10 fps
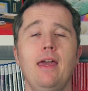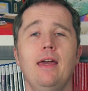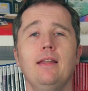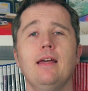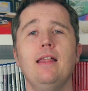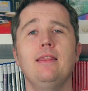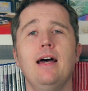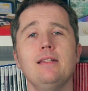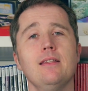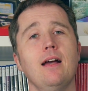And
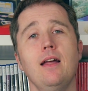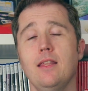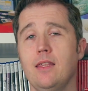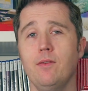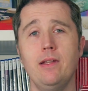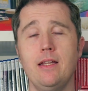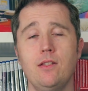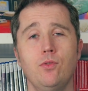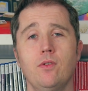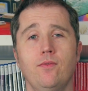that's the kind of thing we
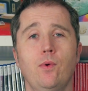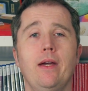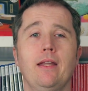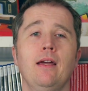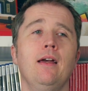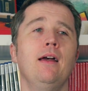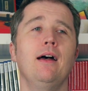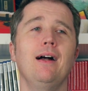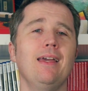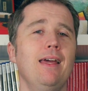need to avoid.
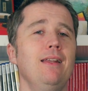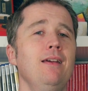Again,